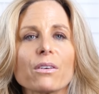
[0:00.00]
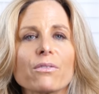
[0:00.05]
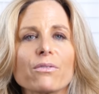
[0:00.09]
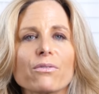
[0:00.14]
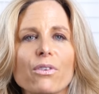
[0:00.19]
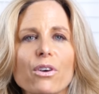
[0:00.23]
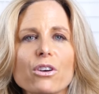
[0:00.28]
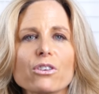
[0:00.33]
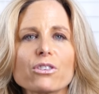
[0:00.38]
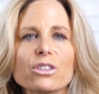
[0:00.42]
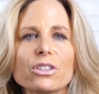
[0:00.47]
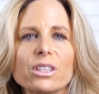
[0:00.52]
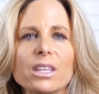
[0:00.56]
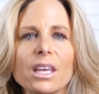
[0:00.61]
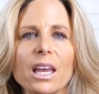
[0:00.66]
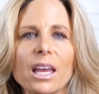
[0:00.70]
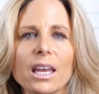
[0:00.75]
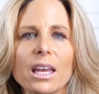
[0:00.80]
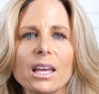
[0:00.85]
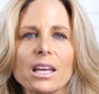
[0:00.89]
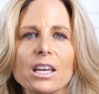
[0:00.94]
First
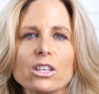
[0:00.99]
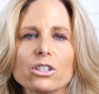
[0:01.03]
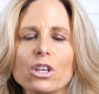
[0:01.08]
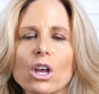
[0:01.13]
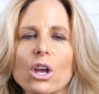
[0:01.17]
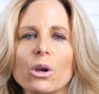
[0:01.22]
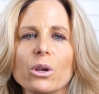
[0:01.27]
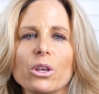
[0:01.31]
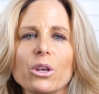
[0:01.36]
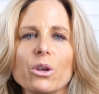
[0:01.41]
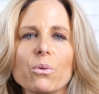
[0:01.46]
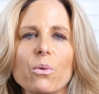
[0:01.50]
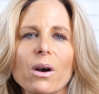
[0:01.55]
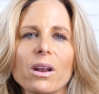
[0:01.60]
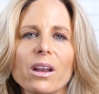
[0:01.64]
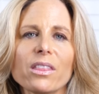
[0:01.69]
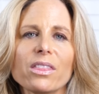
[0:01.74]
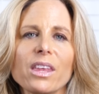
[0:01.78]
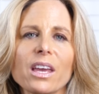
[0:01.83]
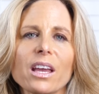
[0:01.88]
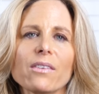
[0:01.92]
thing is, you
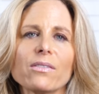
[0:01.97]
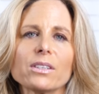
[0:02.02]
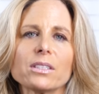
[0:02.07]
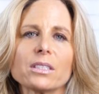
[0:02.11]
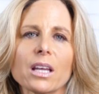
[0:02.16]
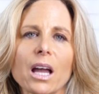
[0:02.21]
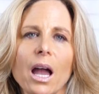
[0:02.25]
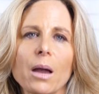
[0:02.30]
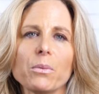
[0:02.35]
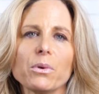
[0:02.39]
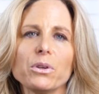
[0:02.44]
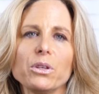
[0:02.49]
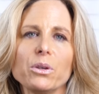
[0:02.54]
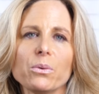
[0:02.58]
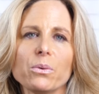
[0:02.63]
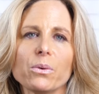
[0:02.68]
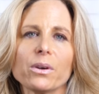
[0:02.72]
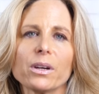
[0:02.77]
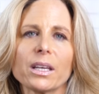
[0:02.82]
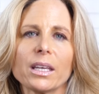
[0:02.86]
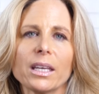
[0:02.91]
want to think of a time when you
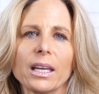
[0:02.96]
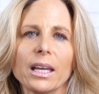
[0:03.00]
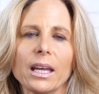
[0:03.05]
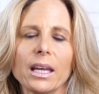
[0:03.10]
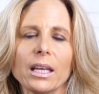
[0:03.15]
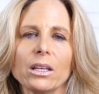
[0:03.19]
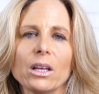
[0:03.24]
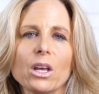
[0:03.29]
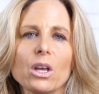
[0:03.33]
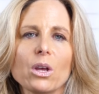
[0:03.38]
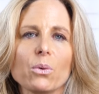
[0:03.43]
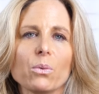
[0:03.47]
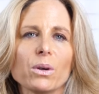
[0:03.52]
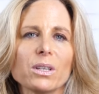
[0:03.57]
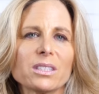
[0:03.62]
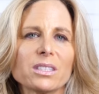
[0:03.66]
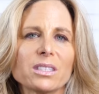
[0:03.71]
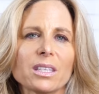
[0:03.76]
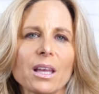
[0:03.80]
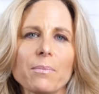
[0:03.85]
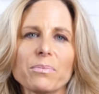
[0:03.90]
were a kid
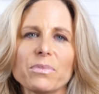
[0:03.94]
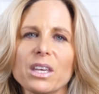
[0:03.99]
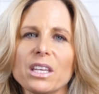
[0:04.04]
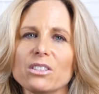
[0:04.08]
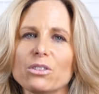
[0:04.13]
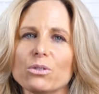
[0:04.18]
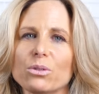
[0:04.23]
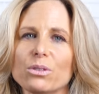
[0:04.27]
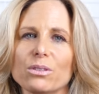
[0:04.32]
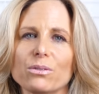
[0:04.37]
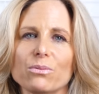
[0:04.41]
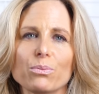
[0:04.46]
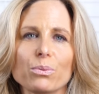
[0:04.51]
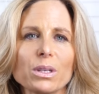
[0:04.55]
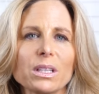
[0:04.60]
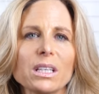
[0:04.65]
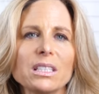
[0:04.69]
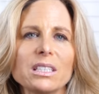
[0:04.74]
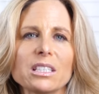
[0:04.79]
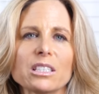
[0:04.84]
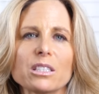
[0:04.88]
when something just is
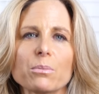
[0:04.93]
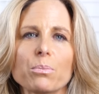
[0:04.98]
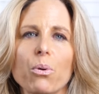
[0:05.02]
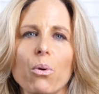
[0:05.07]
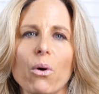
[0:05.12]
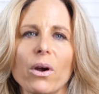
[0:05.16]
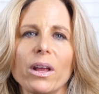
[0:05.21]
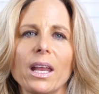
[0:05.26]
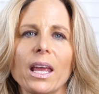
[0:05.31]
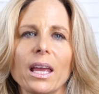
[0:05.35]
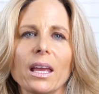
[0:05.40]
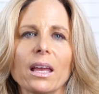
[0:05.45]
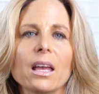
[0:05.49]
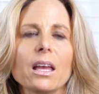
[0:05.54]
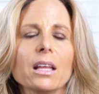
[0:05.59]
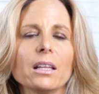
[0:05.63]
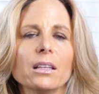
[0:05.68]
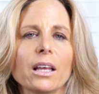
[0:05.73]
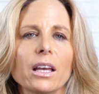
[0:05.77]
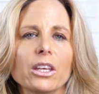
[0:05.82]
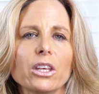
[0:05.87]
really disappointing.
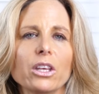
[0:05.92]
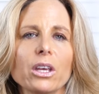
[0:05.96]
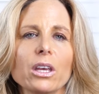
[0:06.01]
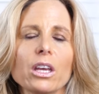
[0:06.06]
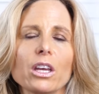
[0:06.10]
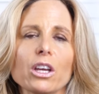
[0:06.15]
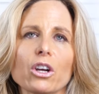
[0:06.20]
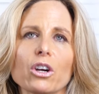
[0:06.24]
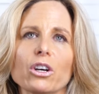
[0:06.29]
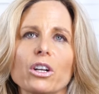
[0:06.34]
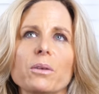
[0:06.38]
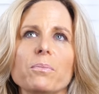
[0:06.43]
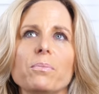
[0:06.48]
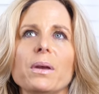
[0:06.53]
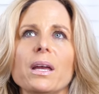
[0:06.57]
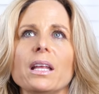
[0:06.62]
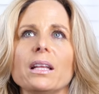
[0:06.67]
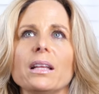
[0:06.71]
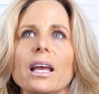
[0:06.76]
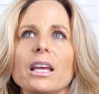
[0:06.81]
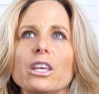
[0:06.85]
Like it could have
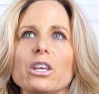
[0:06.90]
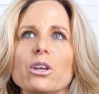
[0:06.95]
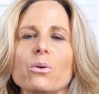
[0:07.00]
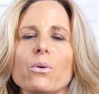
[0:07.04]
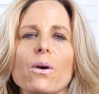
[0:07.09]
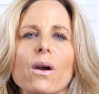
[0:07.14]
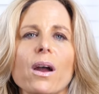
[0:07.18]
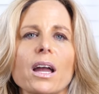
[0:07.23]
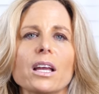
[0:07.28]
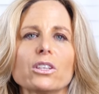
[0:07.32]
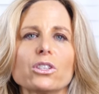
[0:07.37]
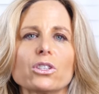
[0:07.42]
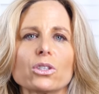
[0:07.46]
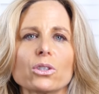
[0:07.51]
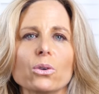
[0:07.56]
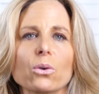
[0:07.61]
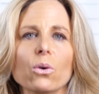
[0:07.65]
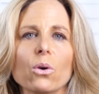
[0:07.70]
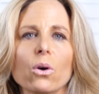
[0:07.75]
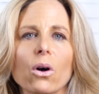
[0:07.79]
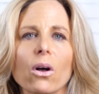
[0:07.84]
been like you were at
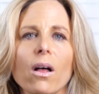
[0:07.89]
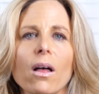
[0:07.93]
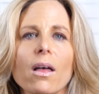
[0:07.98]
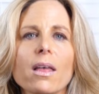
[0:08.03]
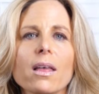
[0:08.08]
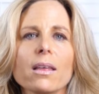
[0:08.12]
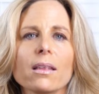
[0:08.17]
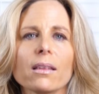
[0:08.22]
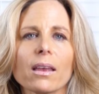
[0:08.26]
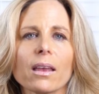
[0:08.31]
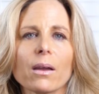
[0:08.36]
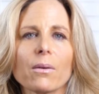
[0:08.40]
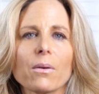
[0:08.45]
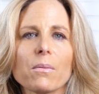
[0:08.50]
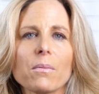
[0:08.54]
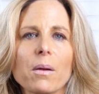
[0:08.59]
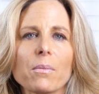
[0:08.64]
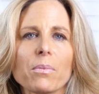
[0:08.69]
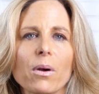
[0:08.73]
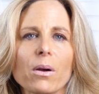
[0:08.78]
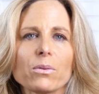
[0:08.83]
school. Like I
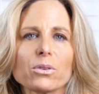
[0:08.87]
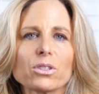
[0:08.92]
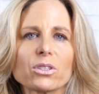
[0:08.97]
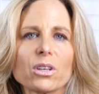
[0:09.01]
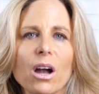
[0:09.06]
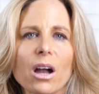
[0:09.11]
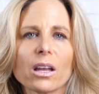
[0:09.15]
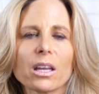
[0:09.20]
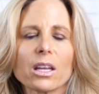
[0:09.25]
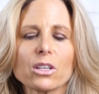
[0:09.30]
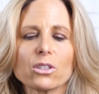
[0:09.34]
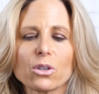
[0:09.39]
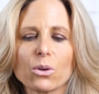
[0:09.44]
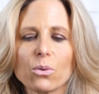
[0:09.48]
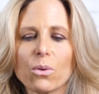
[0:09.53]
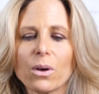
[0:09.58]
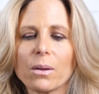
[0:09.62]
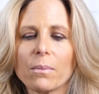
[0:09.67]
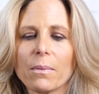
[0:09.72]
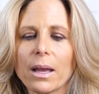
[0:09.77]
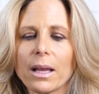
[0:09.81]
remember I was talking to
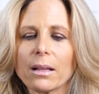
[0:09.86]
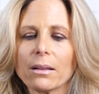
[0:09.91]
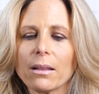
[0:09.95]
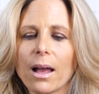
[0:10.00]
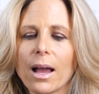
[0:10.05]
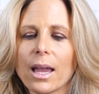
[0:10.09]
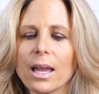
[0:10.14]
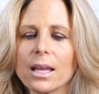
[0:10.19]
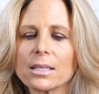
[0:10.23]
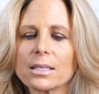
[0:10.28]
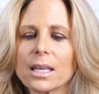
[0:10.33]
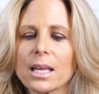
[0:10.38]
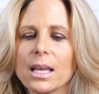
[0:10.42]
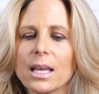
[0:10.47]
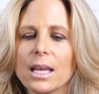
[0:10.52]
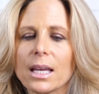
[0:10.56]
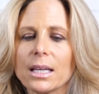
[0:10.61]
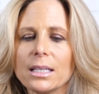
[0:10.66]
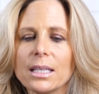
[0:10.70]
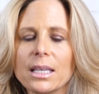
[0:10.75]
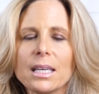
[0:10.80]
one of my clients
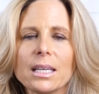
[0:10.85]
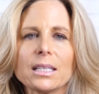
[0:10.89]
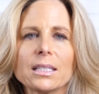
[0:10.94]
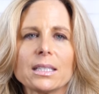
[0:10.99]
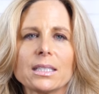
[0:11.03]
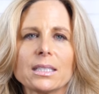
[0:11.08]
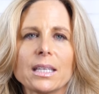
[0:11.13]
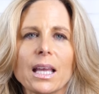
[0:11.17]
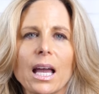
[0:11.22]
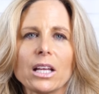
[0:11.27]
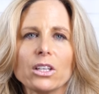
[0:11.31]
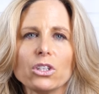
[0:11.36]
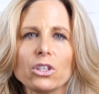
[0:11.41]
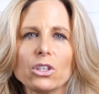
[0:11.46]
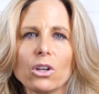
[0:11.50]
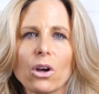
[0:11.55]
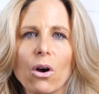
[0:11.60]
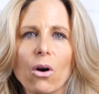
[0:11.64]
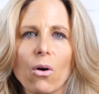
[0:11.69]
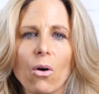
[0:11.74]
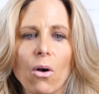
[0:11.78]
and he had said, you
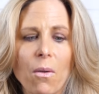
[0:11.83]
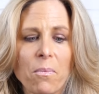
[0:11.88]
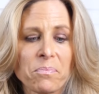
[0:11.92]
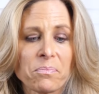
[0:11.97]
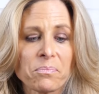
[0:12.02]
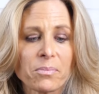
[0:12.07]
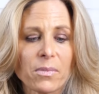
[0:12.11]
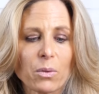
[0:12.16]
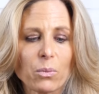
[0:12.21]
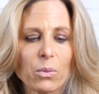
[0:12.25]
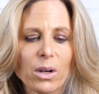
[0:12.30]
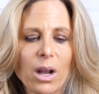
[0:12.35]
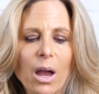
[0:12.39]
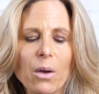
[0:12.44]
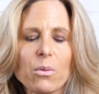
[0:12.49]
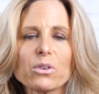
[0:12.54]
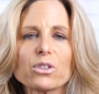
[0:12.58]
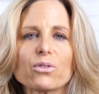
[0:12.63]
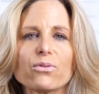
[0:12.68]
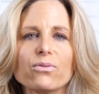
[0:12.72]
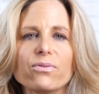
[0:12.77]
know, when I
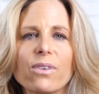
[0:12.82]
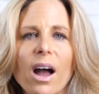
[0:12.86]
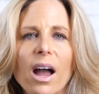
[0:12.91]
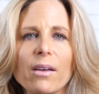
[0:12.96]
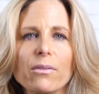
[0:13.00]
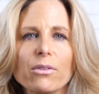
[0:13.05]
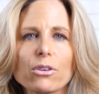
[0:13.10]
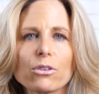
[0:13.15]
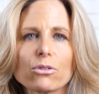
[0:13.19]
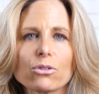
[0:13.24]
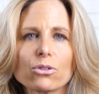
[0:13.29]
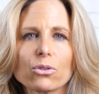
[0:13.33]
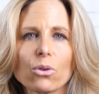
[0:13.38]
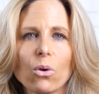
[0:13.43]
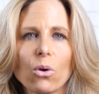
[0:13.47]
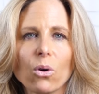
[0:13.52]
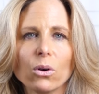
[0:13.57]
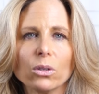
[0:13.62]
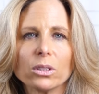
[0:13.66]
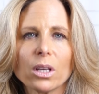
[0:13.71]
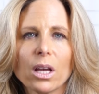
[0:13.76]
was 5 years
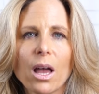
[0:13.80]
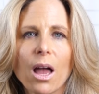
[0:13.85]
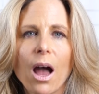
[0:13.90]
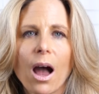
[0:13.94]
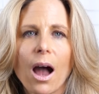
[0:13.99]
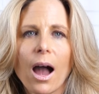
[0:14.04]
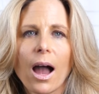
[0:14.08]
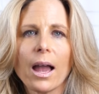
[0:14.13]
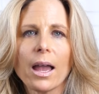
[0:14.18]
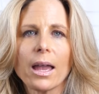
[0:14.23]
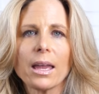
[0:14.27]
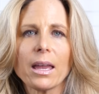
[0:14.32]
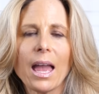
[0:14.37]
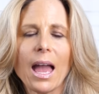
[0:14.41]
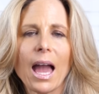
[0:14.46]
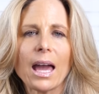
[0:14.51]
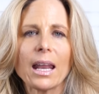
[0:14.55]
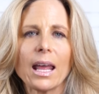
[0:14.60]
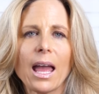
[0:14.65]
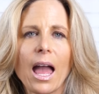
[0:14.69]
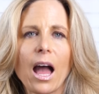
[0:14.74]
old, I
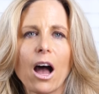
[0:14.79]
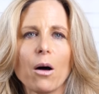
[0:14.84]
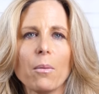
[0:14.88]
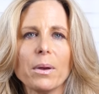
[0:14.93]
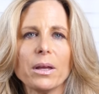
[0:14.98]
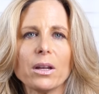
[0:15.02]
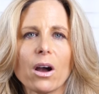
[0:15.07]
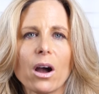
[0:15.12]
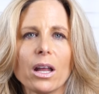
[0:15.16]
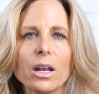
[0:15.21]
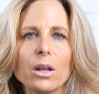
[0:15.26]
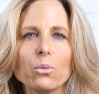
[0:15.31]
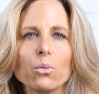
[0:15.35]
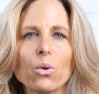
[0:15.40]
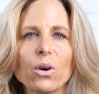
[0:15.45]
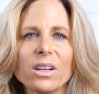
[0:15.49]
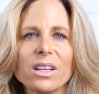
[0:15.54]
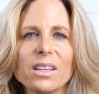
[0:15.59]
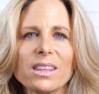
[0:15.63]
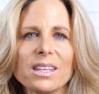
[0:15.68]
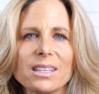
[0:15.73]
had a helmet on and
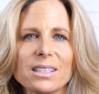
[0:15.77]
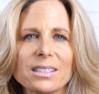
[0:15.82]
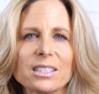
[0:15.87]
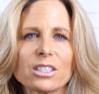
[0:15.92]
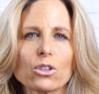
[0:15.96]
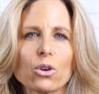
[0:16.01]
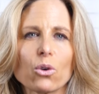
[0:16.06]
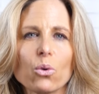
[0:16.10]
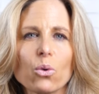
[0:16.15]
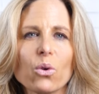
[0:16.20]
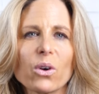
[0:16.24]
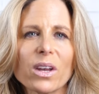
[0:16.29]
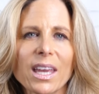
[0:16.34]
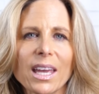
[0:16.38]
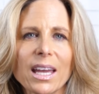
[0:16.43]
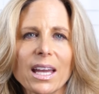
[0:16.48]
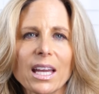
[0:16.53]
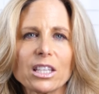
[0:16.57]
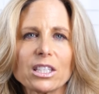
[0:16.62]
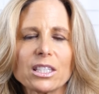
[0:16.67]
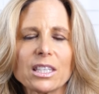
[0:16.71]
one of these school
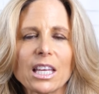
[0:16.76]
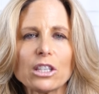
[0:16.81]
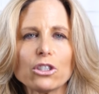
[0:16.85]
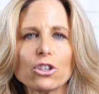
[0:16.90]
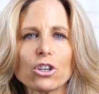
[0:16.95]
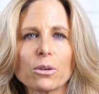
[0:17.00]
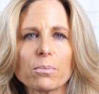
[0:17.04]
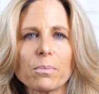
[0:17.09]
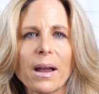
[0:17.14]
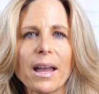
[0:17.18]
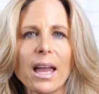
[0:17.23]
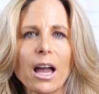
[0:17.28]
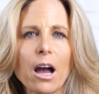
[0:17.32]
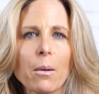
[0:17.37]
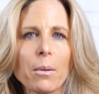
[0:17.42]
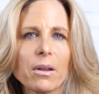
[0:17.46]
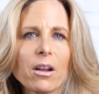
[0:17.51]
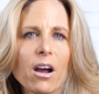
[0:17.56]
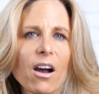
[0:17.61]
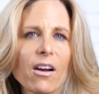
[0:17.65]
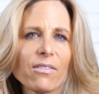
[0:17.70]
kids, they took my
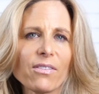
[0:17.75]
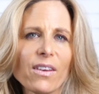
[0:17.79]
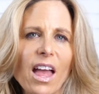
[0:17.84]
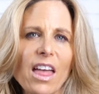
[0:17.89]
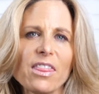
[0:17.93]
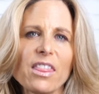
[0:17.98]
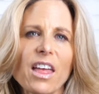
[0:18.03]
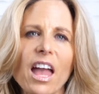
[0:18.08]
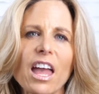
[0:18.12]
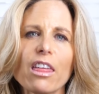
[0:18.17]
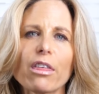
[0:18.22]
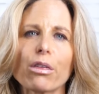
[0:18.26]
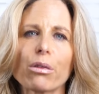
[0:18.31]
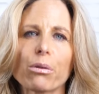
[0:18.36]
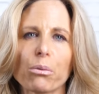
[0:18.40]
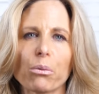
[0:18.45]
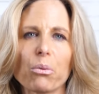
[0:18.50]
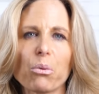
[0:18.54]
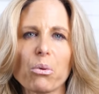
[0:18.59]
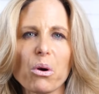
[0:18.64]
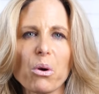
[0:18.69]
helmet off and they
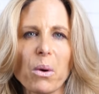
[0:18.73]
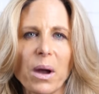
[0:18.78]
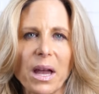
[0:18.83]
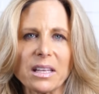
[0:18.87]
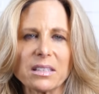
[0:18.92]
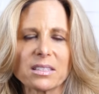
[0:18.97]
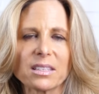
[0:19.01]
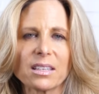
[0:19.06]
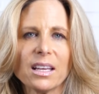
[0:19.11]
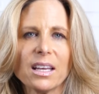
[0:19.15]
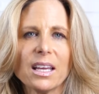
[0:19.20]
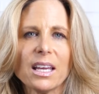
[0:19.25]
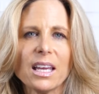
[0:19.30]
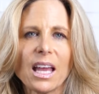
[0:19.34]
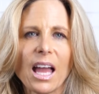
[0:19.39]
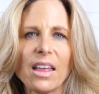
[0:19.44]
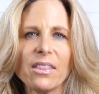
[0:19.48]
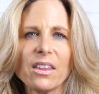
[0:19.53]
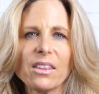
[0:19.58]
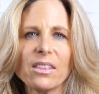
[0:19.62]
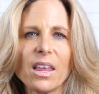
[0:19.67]
threw it
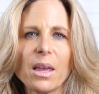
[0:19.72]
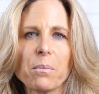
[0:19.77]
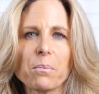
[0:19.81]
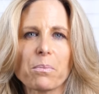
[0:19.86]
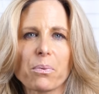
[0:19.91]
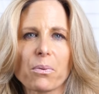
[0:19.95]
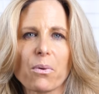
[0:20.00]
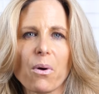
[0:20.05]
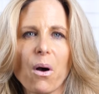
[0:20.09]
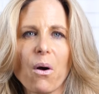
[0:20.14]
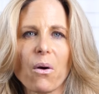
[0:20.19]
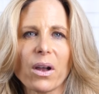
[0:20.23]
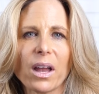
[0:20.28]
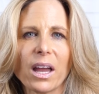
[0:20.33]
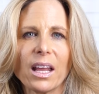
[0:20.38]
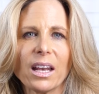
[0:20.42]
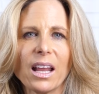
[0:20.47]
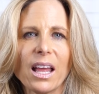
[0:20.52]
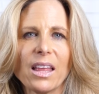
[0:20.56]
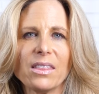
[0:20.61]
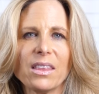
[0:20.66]
and then they broke
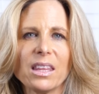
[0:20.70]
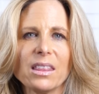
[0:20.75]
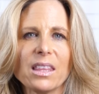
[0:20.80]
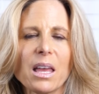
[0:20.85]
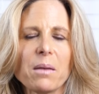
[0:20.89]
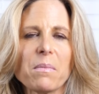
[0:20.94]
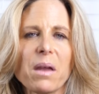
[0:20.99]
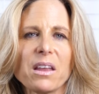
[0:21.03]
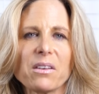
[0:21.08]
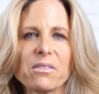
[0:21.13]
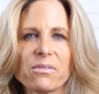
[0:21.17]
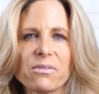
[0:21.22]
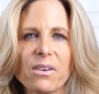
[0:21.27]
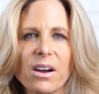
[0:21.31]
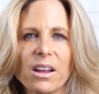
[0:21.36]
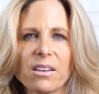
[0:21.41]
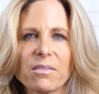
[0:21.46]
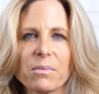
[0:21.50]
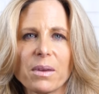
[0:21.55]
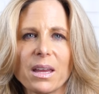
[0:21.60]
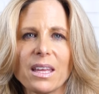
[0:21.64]
it and then they made
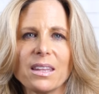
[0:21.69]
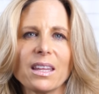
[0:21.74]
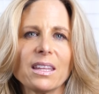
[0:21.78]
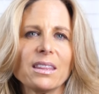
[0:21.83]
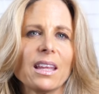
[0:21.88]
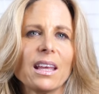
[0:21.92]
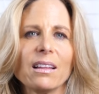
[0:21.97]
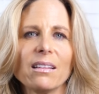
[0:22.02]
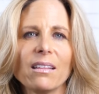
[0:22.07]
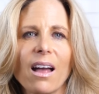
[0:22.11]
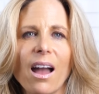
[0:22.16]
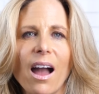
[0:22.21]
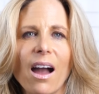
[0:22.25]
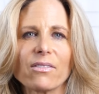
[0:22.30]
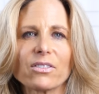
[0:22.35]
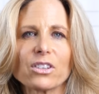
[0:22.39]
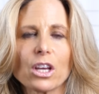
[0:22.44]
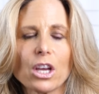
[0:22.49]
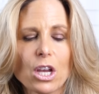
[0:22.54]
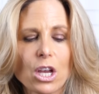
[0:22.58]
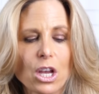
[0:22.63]
fun of me and then they
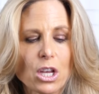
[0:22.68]
left.